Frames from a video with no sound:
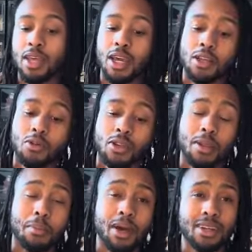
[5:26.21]
And due to
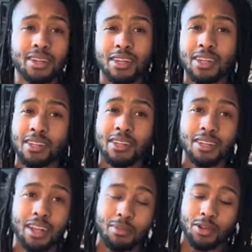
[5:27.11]
the mesh and
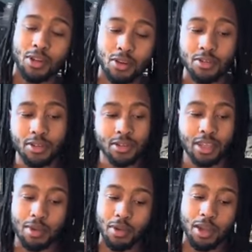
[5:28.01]
synthetic materials
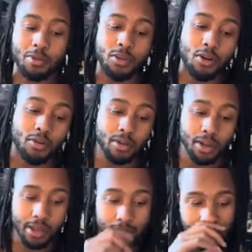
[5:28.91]
that make up the
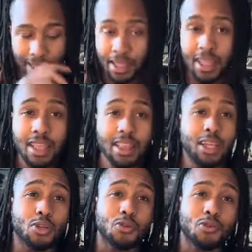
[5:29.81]
overlays,
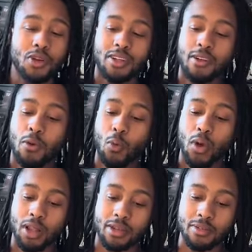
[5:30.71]
they do stretch
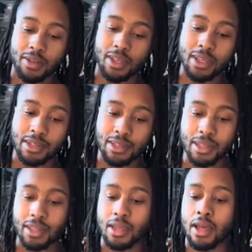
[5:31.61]
relatively
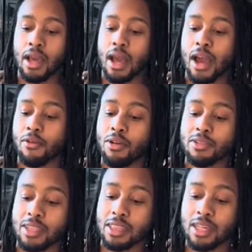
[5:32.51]
easy. I've
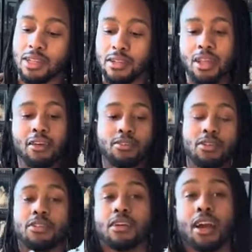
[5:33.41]
noticed that these have
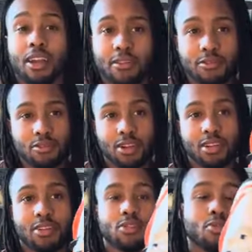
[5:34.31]
started to kind of
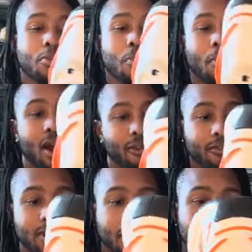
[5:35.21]
stretch to my
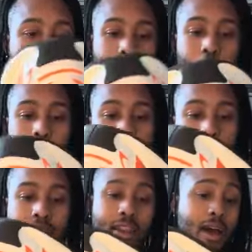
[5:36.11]
foot a bit more,
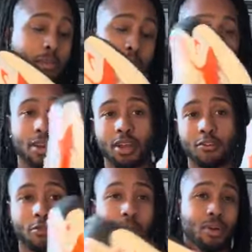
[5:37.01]
and I'm pretty
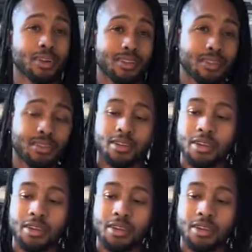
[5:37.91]
comfortable wearing these.